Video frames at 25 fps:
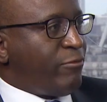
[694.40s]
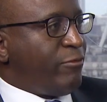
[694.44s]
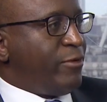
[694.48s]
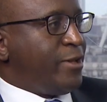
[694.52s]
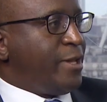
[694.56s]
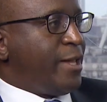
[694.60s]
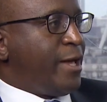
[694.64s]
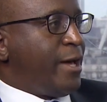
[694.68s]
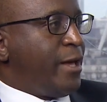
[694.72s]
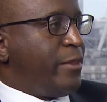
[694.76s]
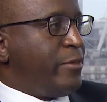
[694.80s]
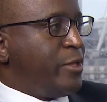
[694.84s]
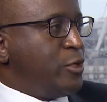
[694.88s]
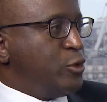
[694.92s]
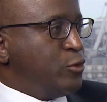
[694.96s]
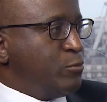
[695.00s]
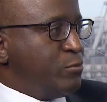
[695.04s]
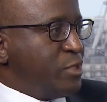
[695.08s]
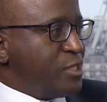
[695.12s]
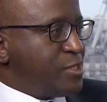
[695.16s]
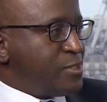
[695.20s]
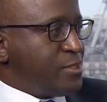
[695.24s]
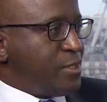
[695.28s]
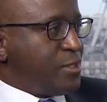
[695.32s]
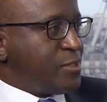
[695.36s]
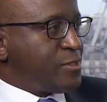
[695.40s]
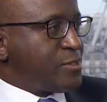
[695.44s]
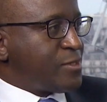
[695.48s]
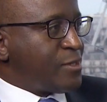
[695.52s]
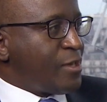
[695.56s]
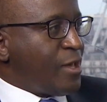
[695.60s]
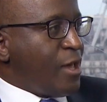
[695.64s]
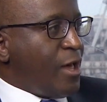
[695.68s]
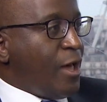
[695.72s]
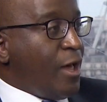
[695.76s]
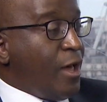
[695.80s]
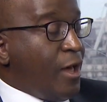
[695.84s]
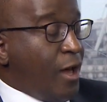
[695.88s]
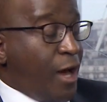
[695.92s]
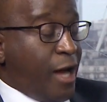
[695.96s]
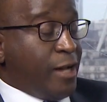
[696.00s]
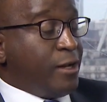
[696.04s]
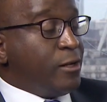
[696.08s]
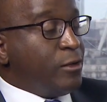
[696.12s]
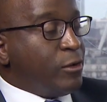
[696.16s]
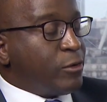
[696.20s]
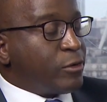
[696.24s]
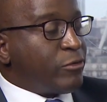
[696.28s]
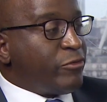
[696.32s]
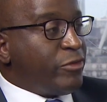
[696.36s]
and how they do business. And a
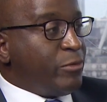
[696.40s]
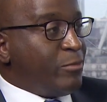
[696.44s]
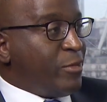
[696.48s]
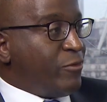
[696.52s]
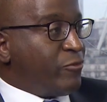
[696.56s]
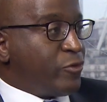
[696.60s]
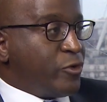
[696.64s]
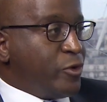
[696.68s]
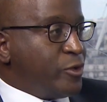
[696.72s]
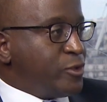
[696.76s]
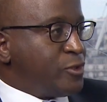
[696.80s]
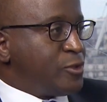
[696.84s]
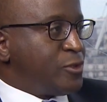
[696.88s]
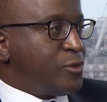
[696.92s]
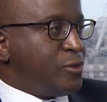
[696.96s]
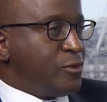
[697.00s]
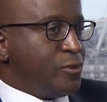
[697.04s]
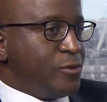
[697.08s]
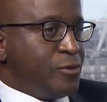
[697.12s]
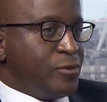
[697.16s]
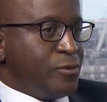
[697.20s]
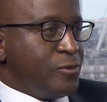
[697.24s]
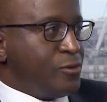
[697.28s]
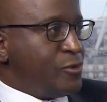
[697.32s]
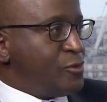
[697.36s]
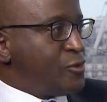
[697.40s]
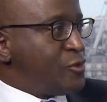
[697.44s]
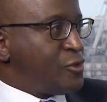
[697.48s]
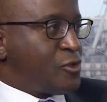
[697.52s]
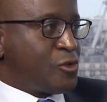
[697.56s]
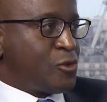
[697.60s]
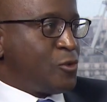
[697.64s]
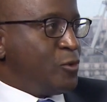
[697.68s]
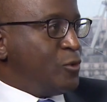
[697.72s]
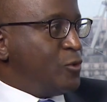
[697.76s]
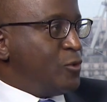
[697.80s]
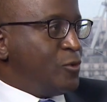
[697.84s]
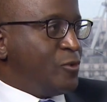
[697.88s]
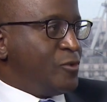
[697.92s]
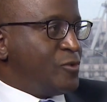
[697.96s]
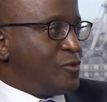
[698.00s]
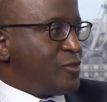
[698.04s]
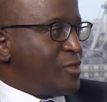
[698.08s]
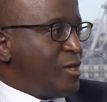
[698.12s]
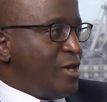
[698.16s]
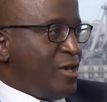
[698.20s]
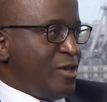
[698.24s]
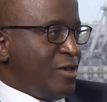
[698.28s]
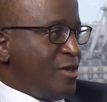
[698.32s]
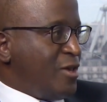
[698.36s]
lot of them have gone to schools
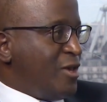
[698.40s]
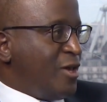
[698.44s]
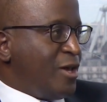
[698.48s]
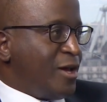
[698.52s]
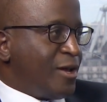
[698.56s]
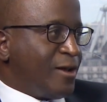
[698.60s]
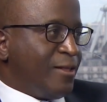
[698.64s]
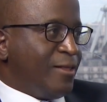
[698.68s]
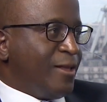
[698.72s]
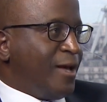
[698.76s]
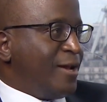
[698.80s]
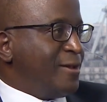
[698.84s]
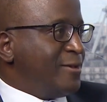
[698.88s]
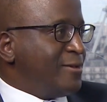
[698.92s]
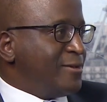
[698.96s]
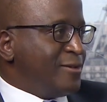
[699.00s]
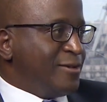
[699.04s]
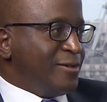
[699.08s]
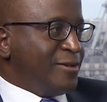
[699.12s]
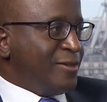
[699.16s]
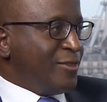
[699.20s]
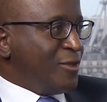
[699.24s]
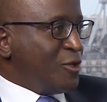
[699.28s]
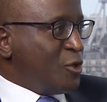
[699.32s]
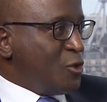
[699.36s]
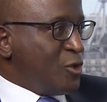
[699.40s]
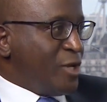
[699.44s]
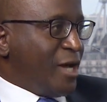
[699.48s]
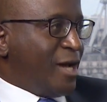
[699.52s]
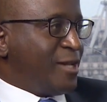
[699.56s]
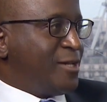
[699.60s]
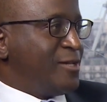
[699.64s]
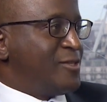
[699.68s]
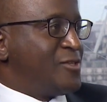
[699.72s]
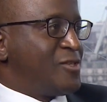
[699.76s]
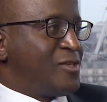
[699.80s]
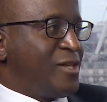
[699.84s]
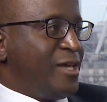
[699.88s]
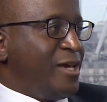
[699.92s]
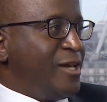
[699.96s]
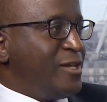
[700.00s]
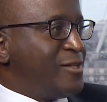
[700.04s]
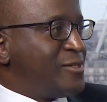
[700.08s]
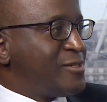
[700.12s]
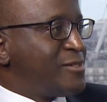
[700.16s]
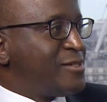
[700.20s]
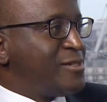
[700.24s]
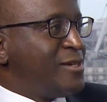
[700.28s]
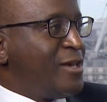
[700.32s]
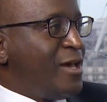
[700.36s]
here in London, in the United
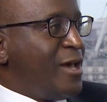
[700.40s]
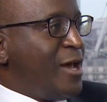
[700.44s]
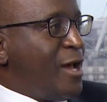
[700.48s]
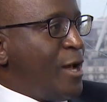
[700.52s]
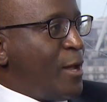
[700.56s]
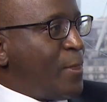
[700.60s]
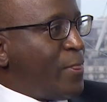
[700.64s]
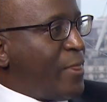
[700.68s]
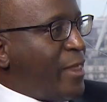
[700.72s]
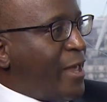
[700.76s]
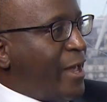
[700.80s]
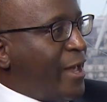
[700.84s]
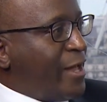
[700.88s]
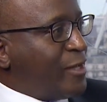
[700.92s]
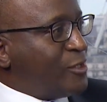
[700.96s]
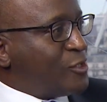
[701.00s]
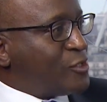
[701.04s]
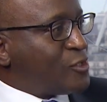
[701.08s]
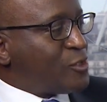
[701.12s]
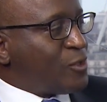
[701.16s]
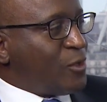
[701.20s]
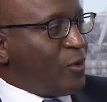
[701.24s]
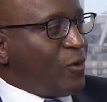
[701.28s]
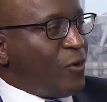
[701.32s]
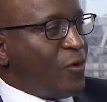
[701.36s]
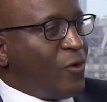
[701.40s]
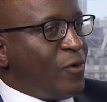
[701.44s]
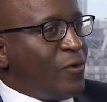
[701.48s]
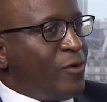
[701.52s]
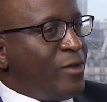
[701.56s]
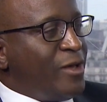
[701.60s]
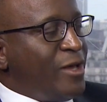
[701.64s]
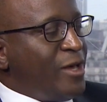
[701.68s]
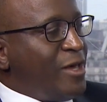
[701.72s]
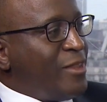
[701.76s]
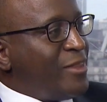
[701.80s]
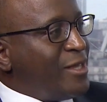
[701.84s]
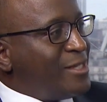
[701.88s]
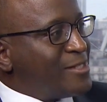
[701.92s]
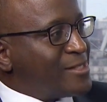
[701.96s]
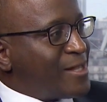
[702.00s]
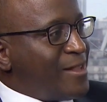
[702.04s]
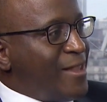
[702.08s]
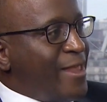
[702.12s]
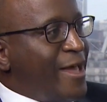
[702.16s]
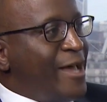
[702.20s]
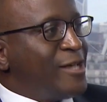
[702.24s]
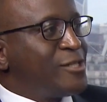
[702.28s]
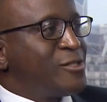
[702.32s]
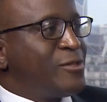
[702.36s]
States. And so there's
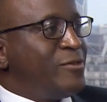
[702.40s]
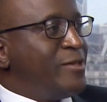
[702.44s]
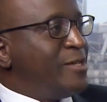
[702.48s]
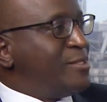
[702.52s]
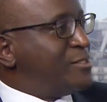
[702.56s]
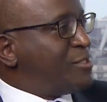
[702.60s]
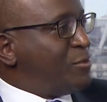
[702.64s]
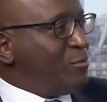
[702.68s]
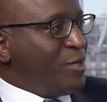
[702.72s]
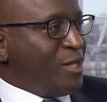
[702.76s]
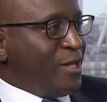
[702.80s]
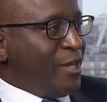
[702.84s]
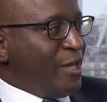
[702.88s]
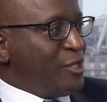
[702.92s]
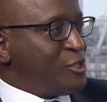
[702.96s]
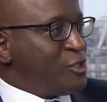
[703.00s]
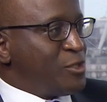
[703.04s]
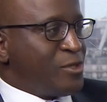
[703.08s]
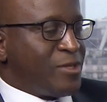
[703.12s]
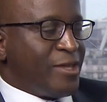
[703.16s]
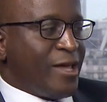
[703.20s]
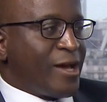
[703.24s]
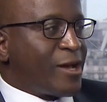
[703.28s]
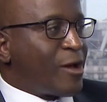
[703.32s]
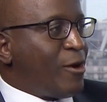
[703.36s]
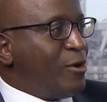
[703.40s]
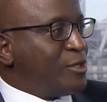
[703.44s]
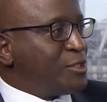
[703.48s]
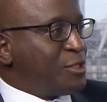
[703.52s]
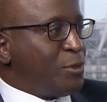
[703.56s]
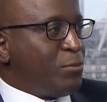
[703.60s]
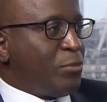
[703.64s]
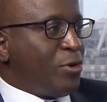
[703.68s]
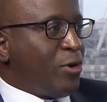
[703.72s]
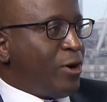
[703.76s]
less the intimidation to their counterpart.